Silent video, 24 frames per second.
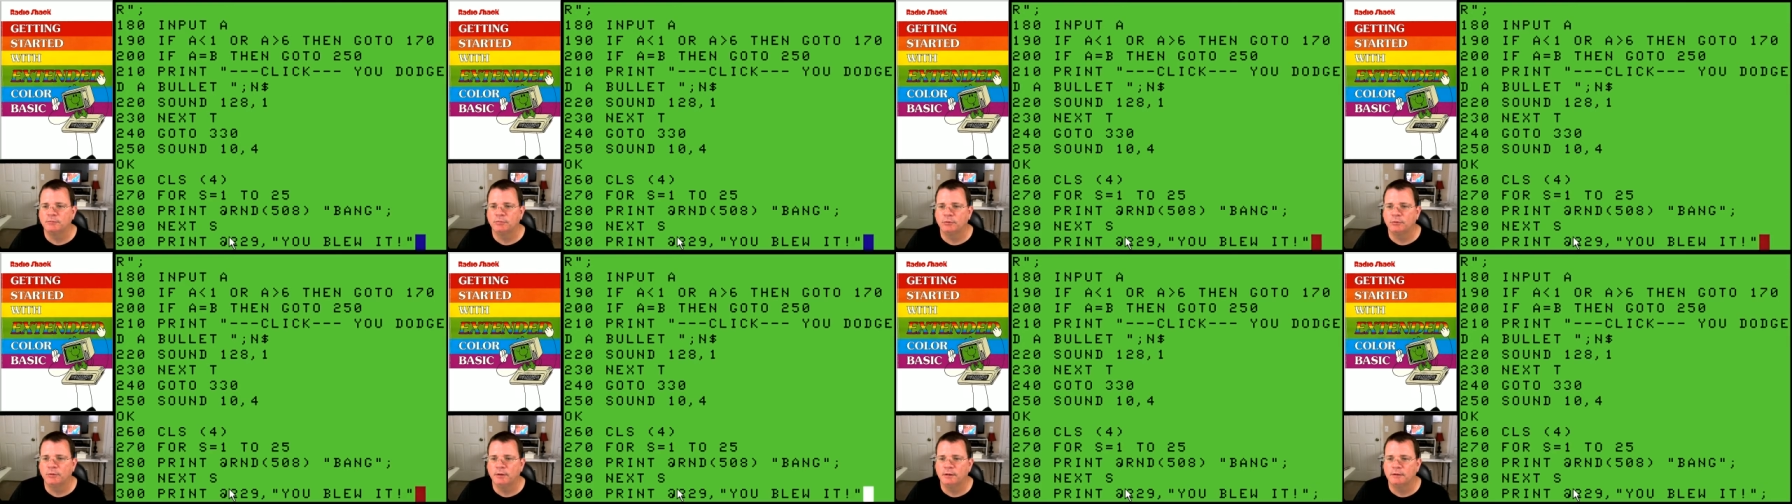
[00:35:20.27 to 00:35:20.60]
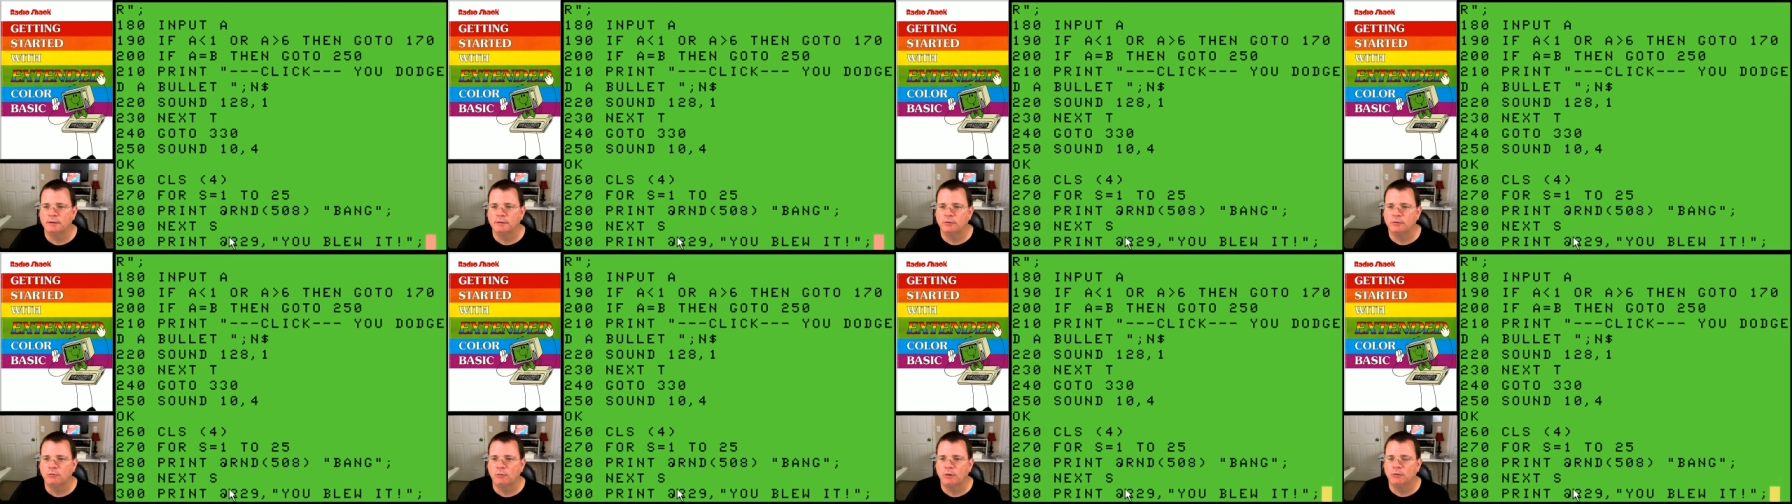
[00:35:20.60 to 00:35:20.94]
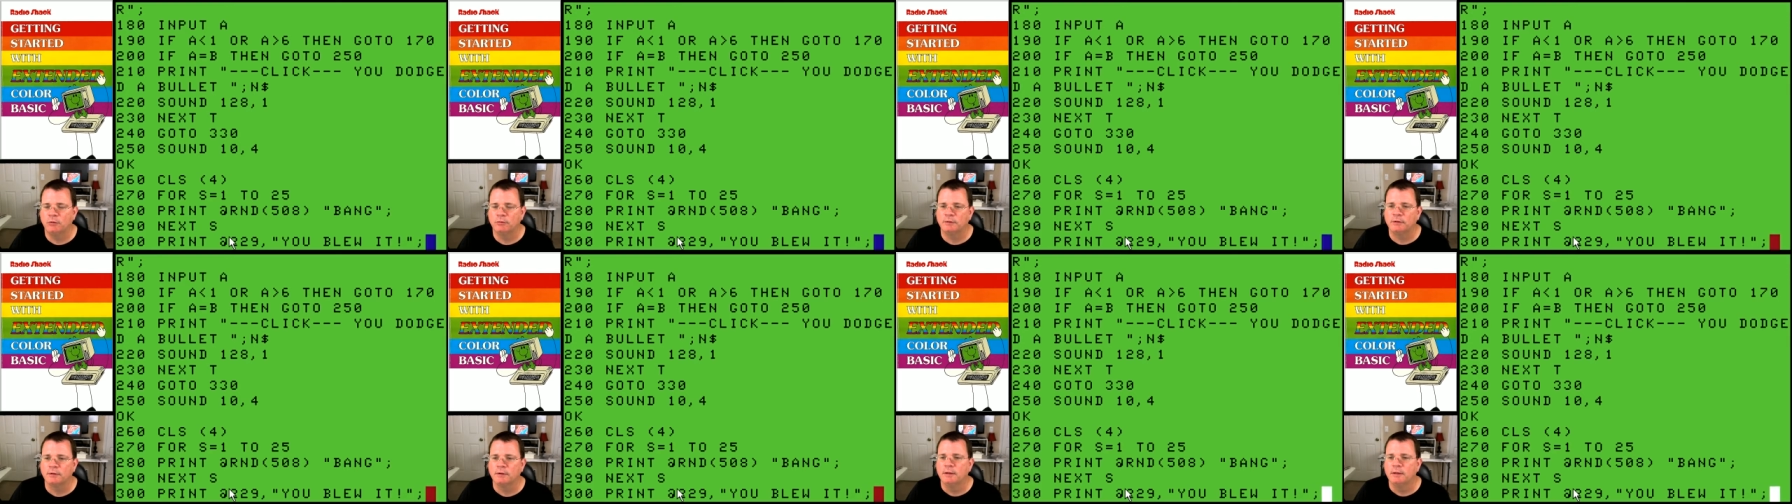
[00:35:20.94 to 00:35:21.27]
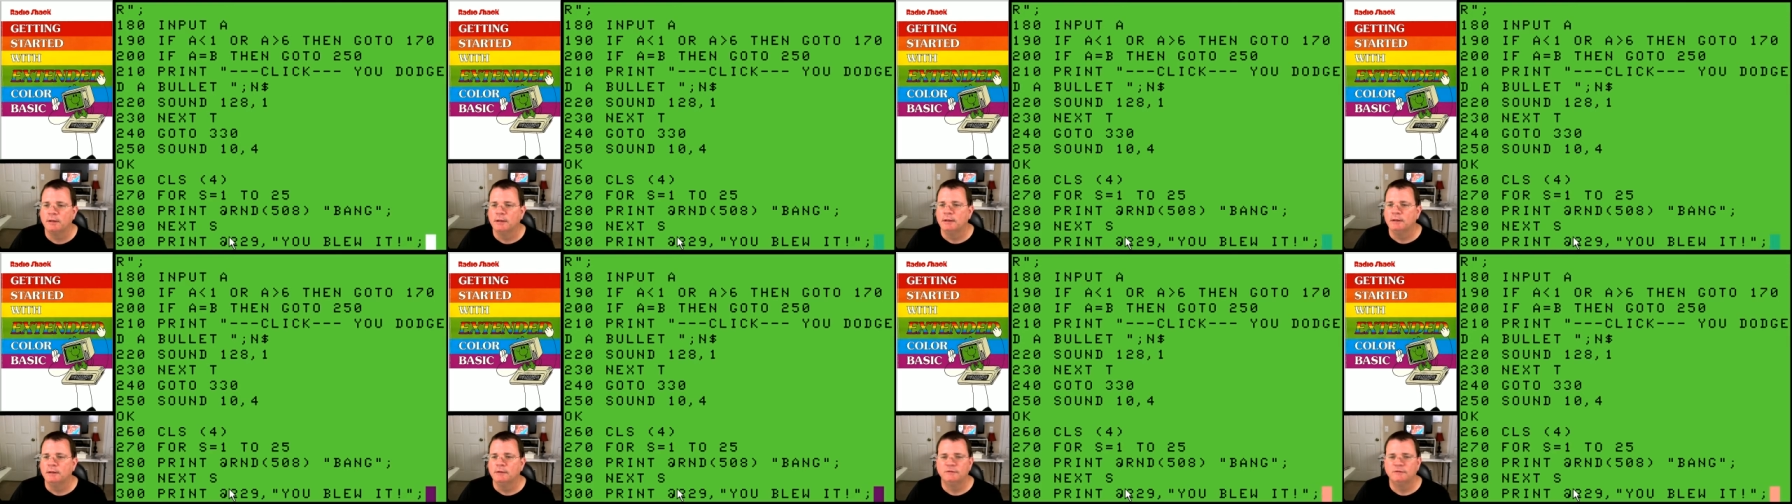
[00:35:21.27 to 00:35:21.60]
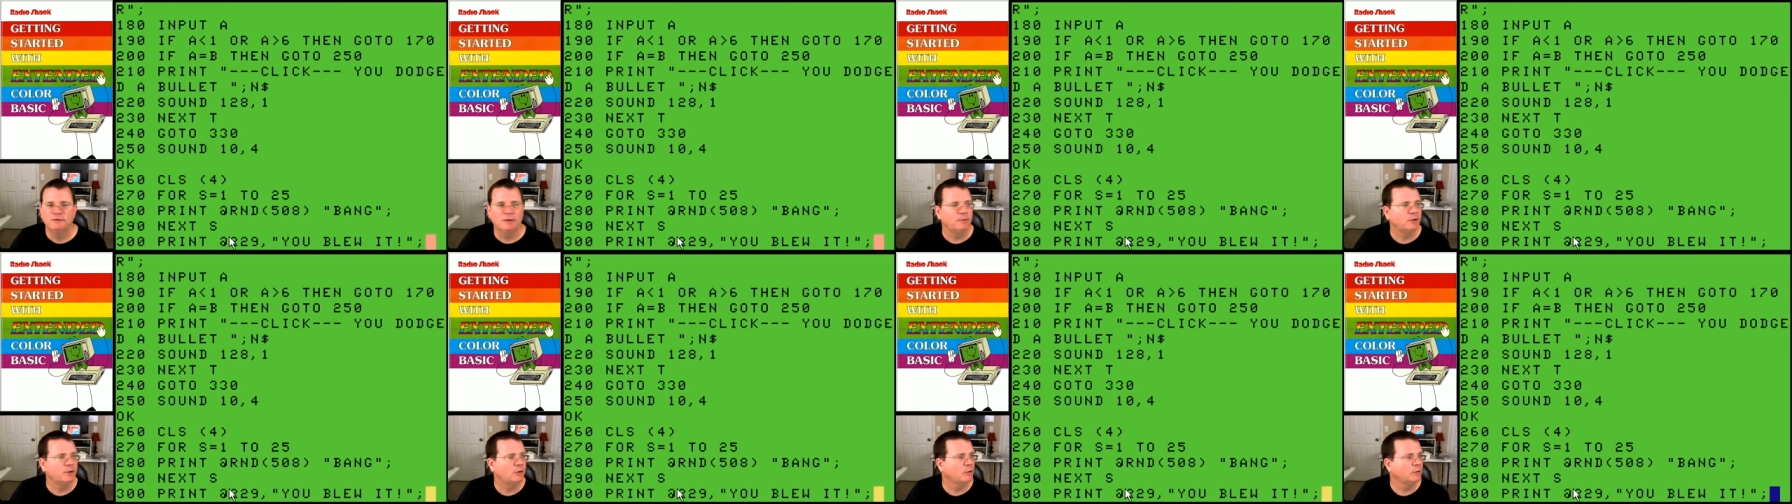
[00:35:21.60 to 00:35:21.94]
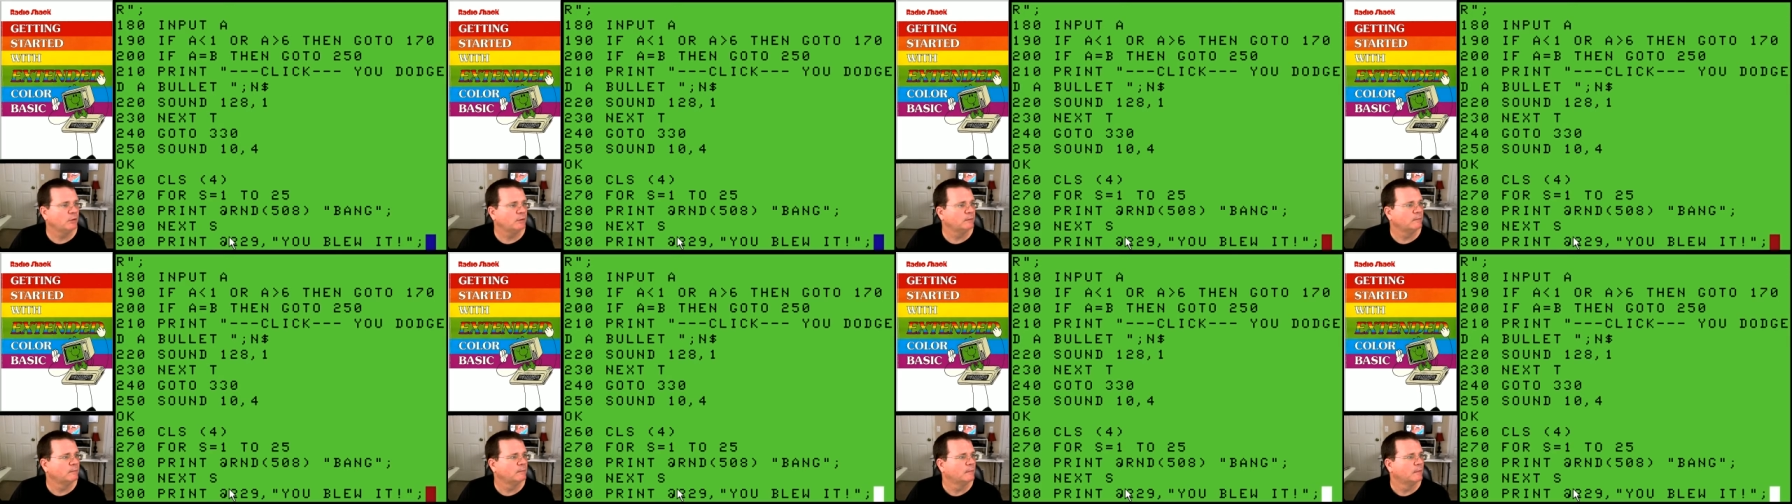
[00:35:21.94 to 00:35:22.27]
point, quote,
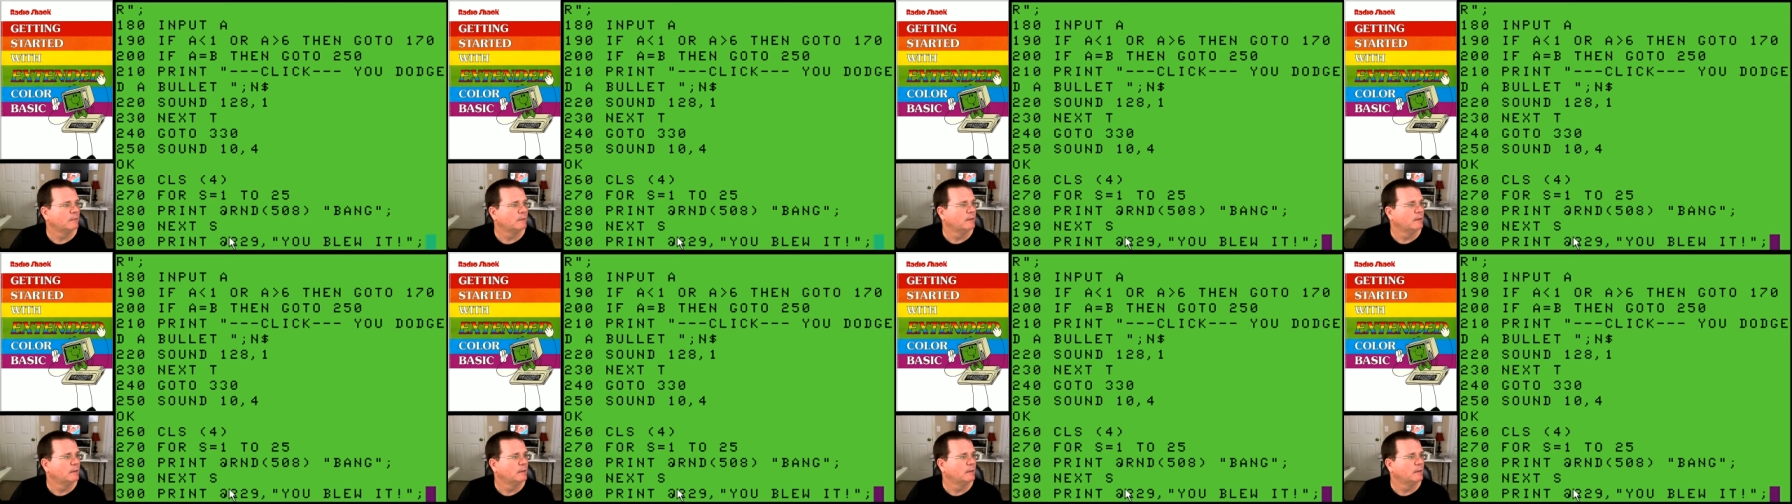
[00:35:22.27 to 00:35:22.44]
semicolon.